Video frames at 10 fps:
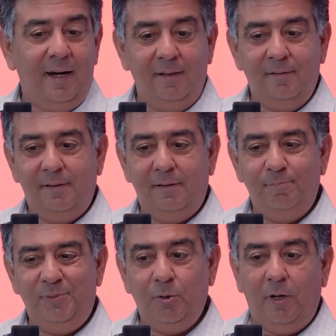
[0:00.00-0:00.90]
And,
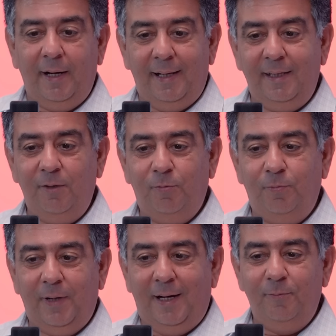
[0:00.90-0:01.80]
I think
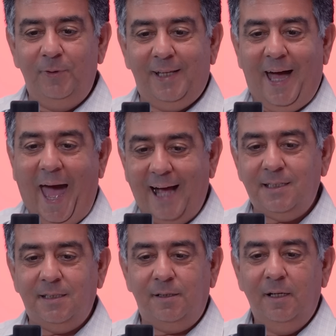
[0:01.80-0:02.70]
with the
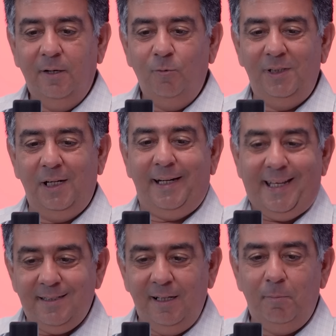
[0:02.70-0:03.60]
hatch, with the
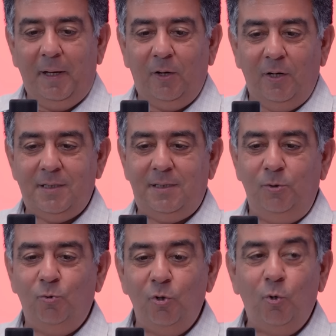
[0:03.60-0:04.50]
diesel, because
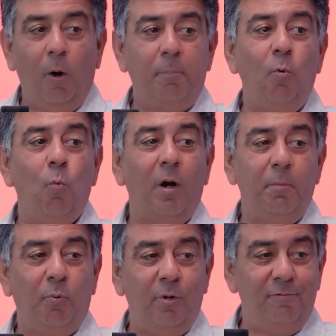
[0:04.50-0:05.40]
you could go up to
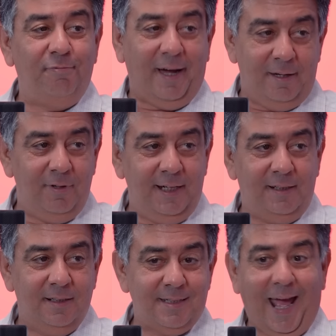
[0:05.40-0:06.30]
1.5
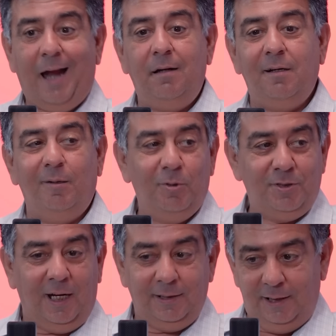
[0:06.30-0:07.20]
liters and turbocharge